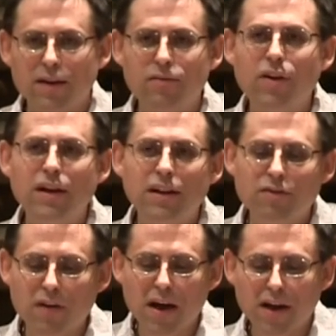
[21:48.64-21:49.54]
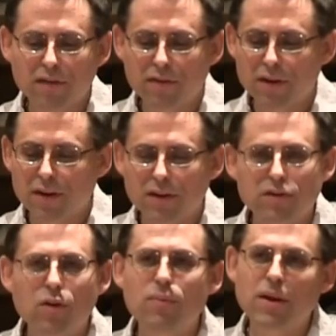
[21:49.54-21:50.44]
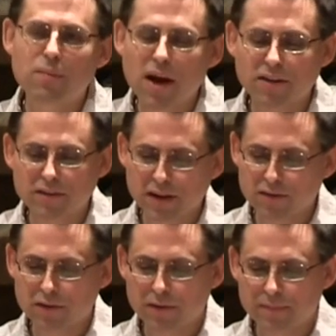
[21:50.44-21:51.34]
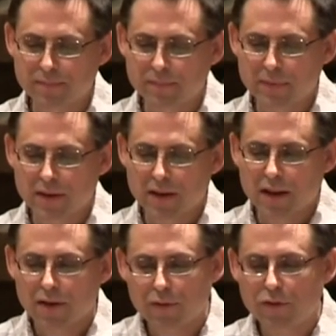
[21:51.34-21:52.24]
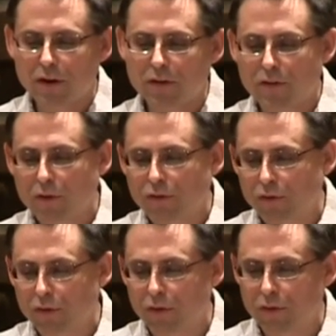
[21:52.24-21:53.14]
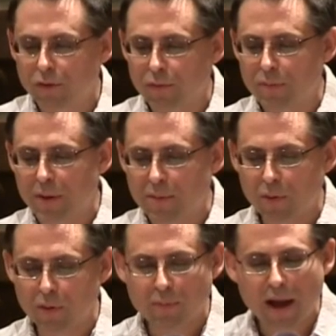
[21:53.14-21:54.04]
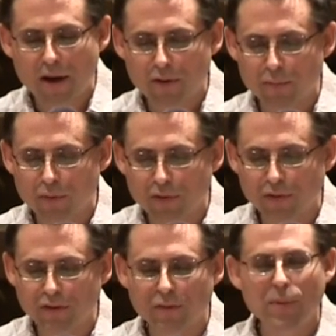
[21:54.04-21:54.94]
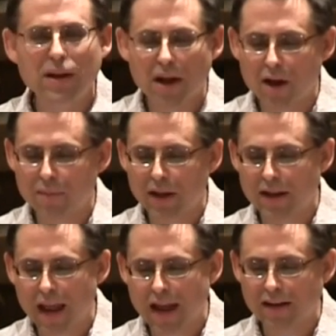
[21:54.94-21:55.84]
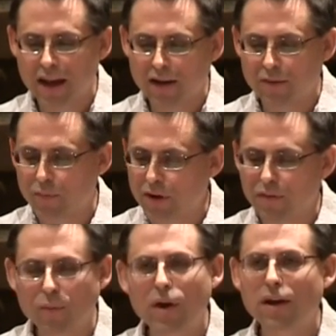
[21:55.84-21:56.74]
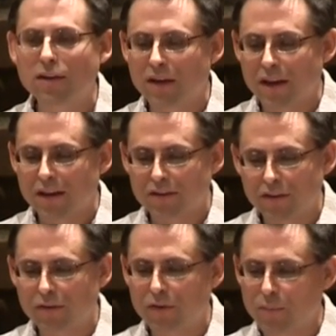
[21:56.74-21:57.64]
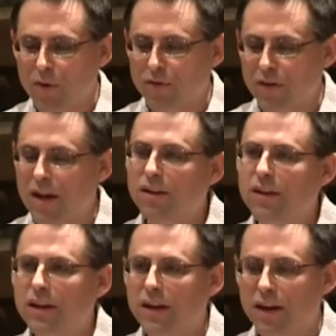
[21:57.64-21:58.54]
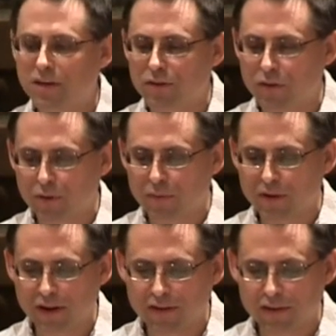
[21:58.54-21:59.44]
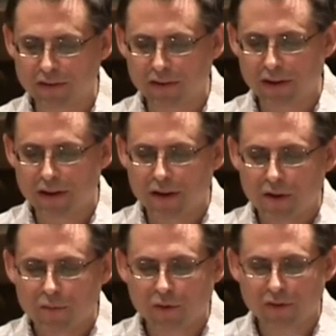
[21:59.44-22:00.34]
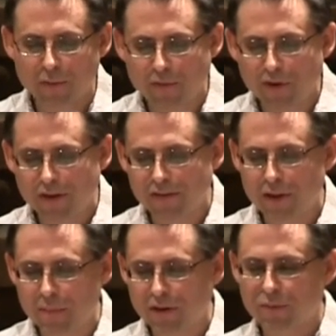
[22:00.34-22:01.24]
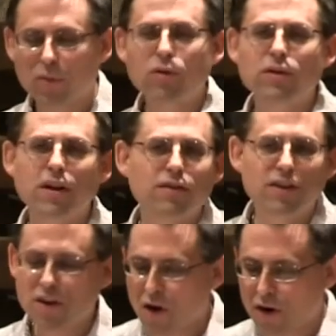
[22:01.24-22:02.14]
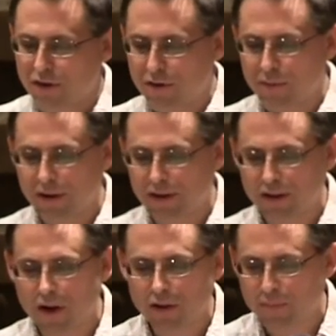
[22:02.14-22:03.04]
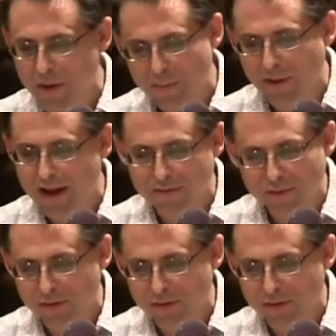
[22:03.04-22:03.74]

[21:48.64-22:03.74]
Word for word: And finally, five, don't be a bystander. If you share social circles with people with power and privilege, speak up and act out in whatever way suits your personality and your circumstances. For some of us, that means protesting, arguing, and calling people out.